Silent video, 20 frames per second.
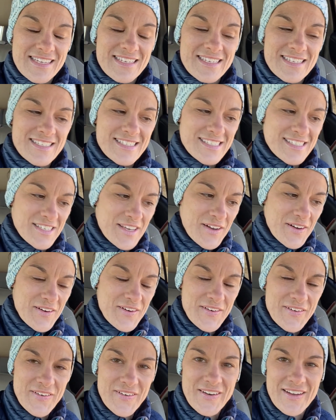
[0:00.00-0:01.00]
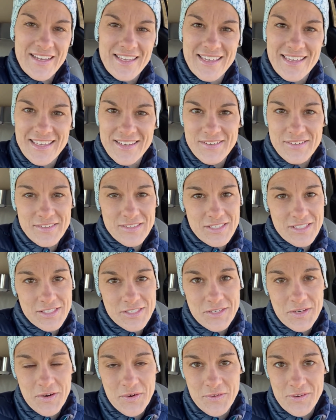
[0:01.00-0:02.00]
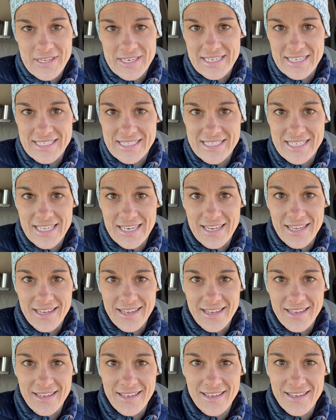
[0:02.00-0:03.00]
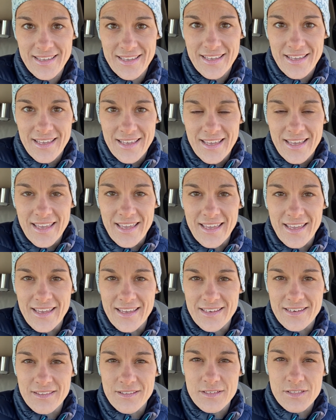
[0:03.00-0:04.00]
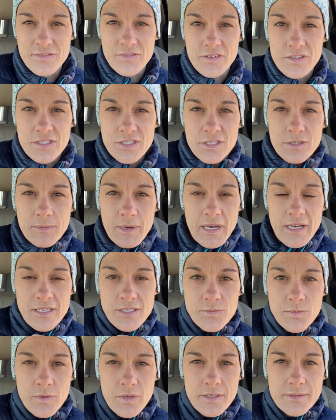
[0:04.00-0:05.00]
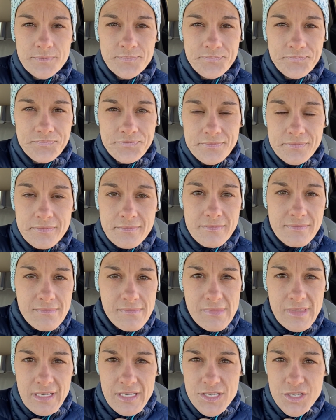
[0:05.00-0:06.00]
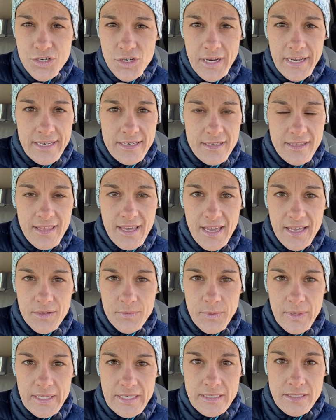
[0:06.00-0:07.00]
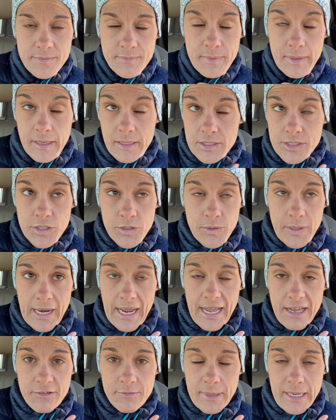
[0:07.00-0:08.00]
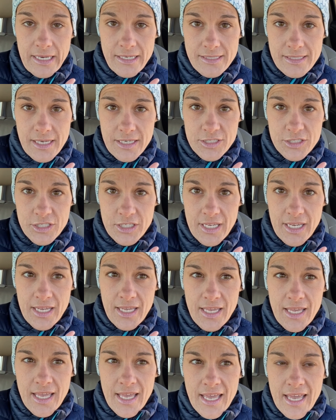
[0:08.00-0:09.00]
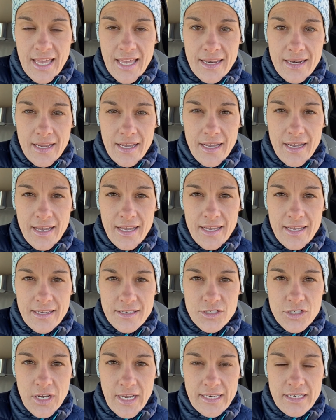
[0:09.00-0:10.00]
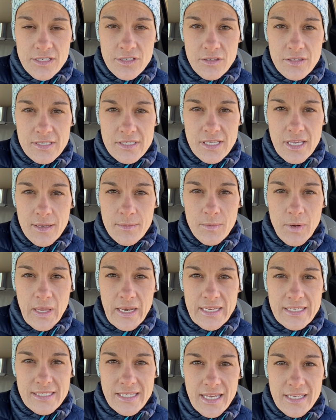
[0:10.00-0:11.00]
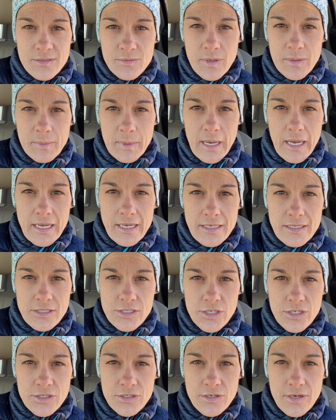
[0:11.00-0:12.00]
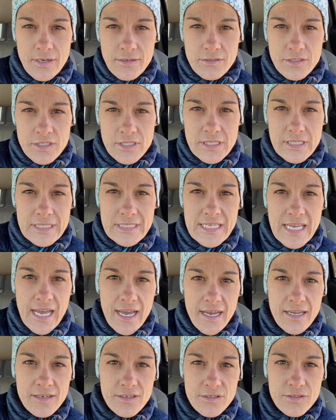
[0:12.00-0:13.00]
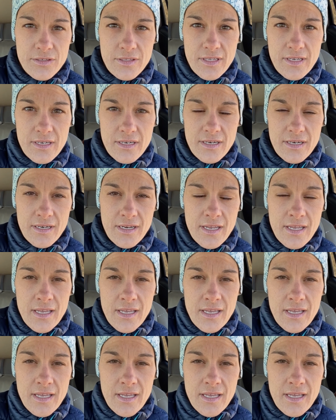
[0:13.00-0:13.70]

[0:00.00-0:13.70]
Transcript: So it was so windy today, and those first 2 miles were straight into the headwind, about 2.5 miles actually. And I tried to do the same run as last week, but I turned around just a tad earlier.